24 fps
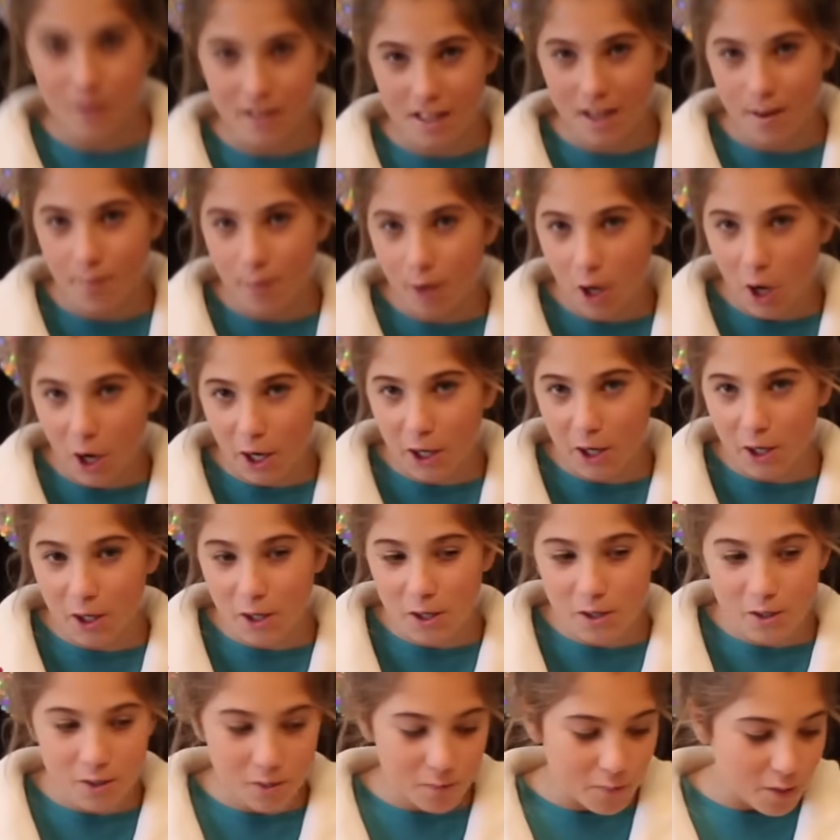use lip
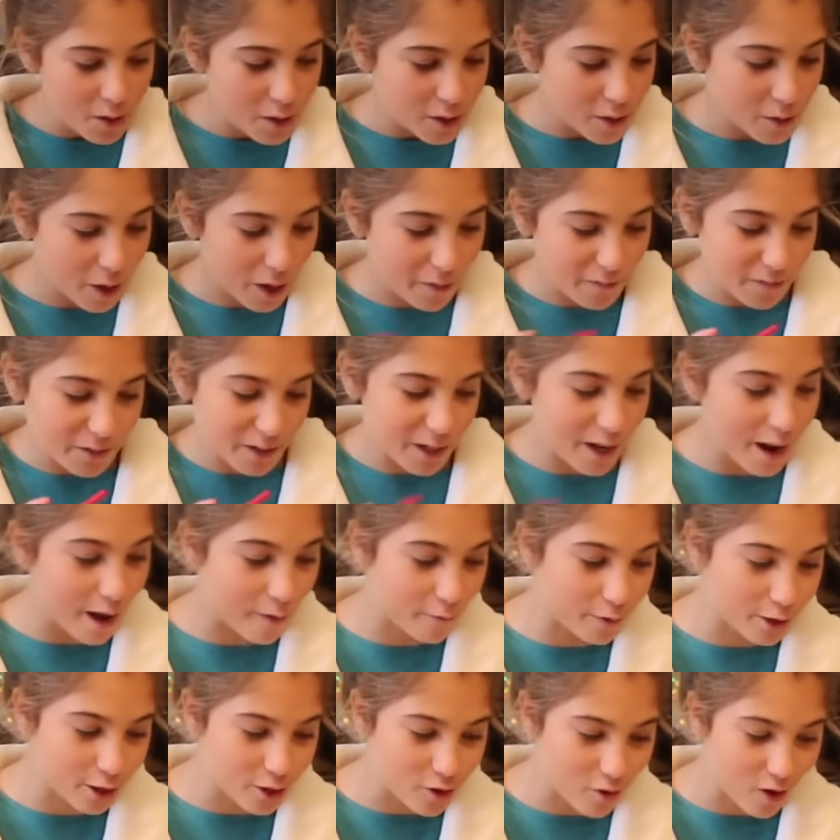liners, so I've
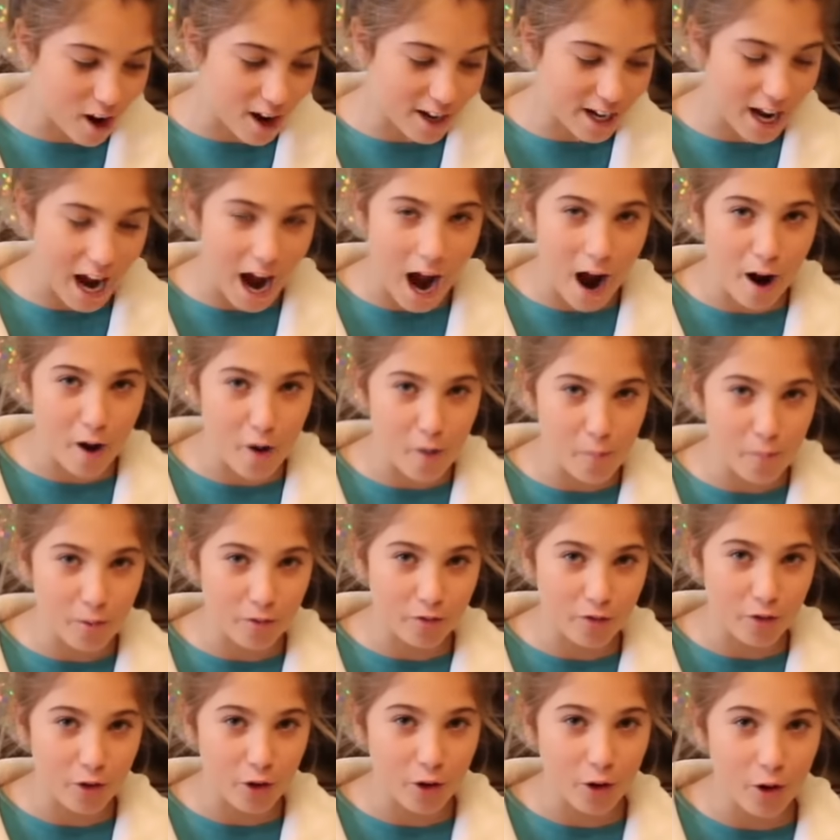never tried it out
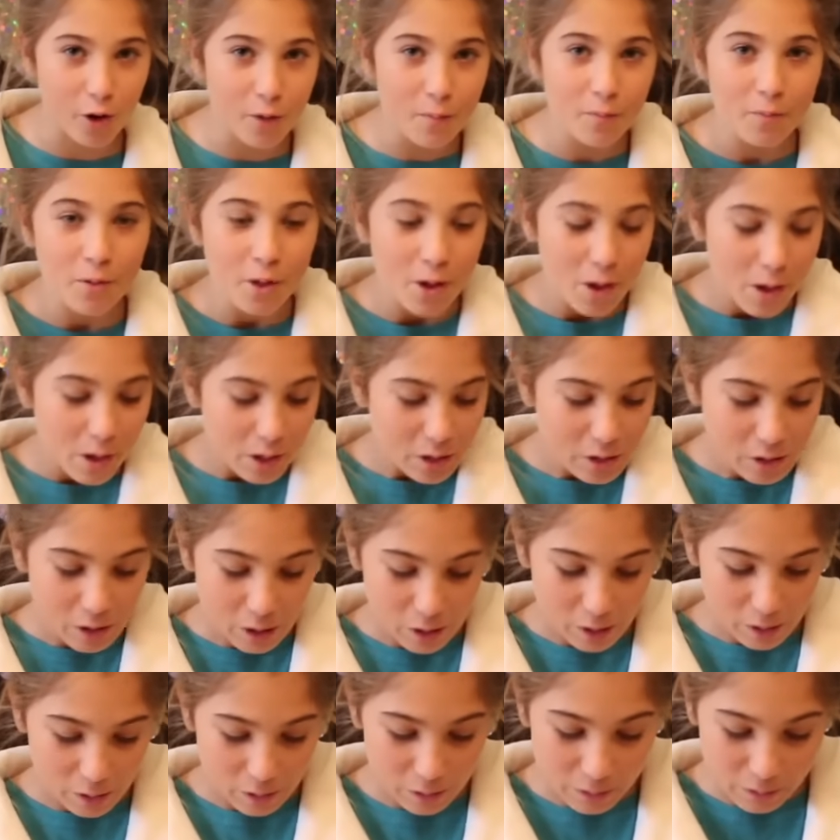before.
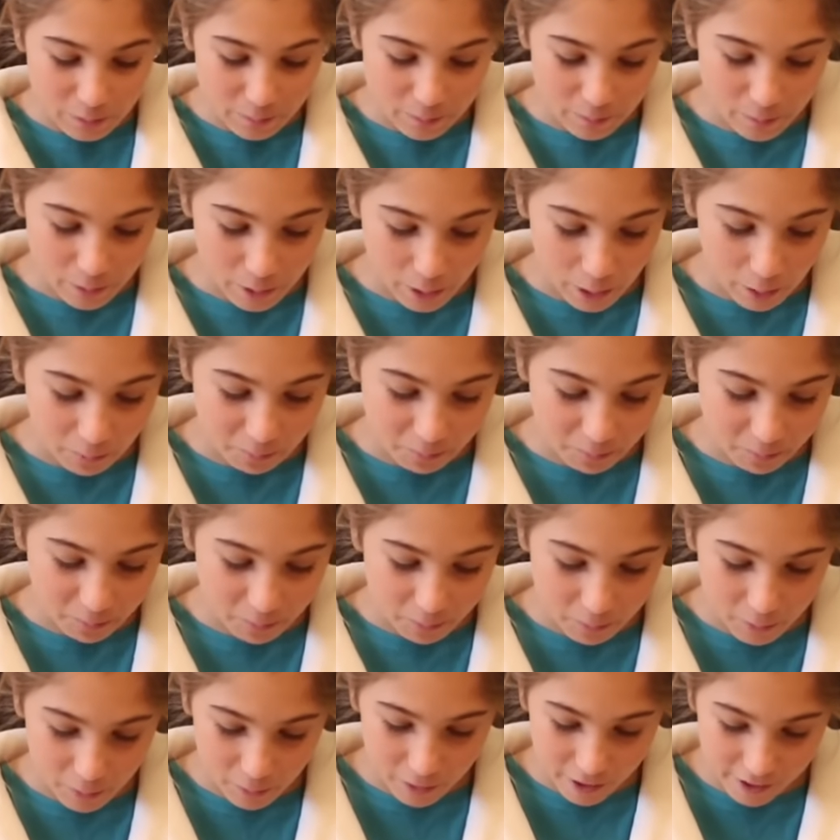So
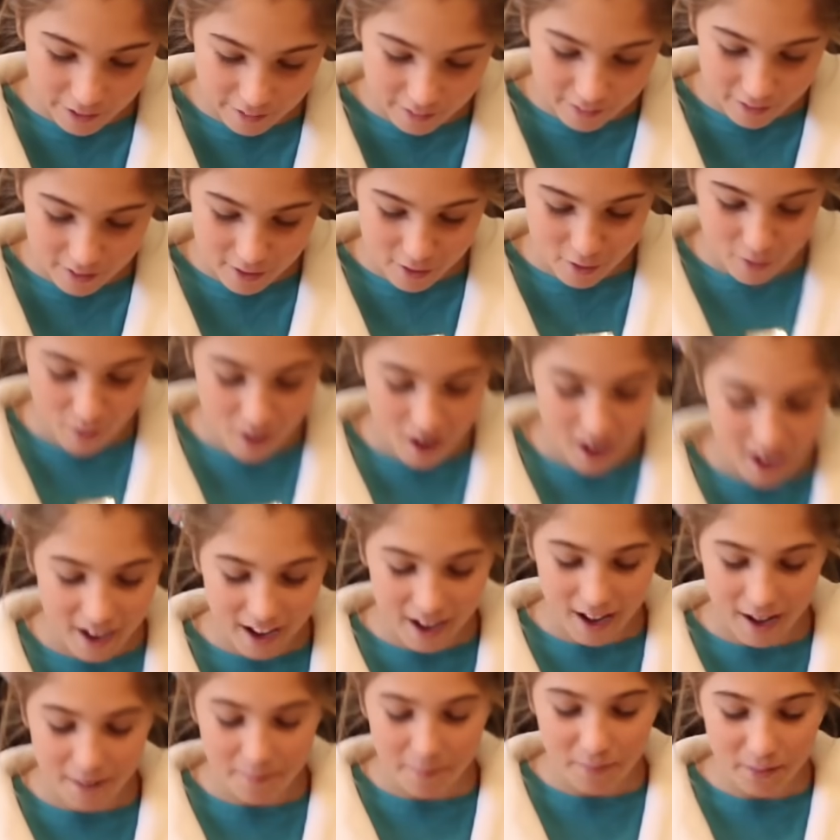I'm going to try
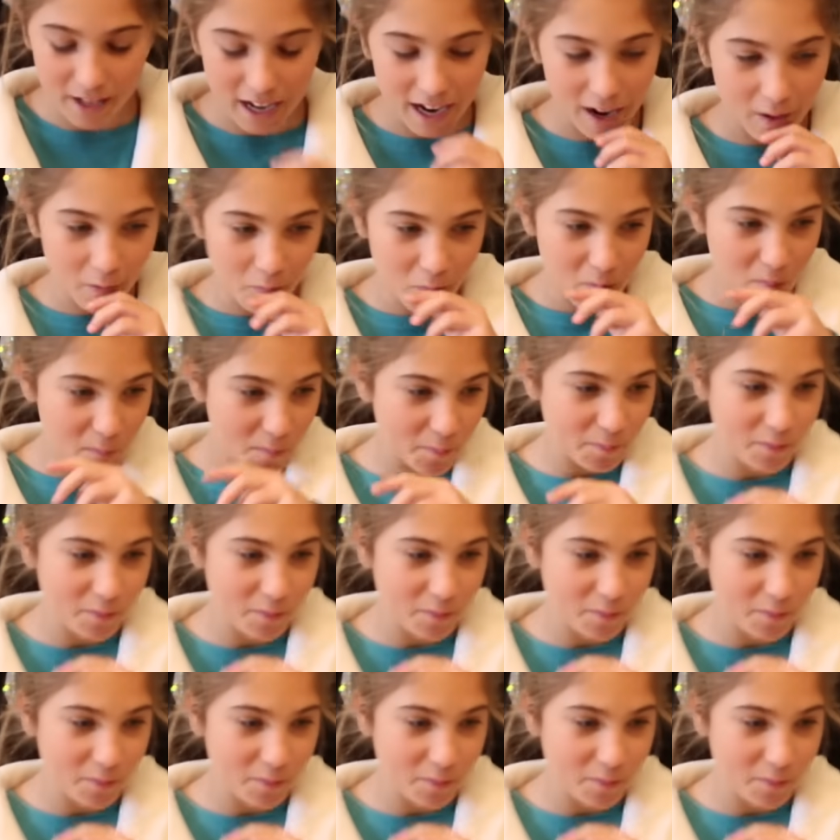it out.